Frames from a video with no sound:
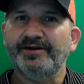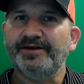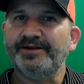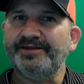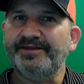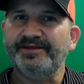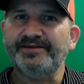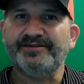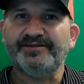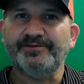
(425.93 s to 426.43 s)

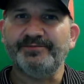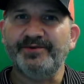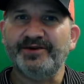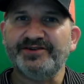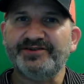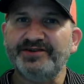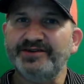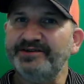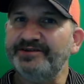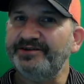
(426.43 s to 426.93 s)
This is
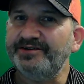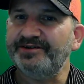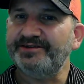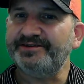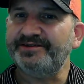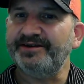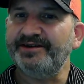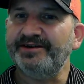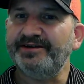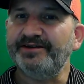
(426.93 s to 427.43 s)
much easier
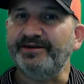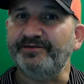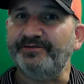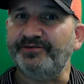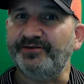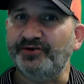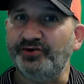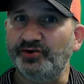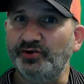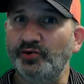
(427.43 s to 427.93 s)
seen
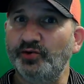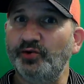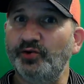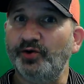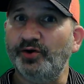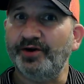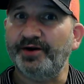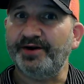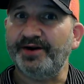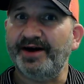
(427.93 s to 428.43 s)
if you
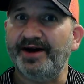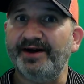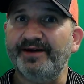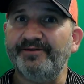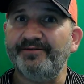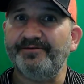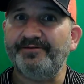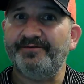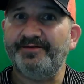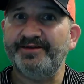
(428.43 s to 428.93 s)
are not
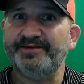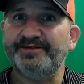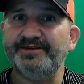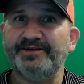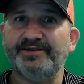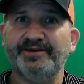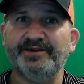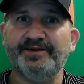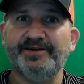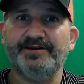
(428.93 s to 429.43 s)

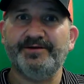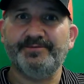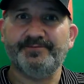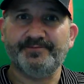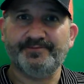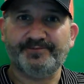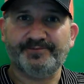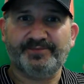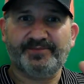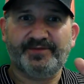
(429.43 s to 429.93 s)
physically
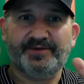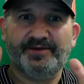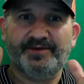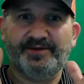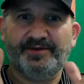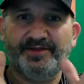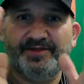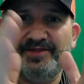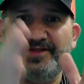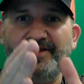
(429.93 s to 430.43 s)

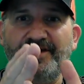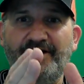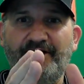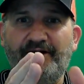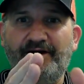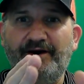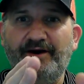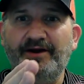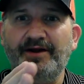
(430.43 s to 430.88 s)
there.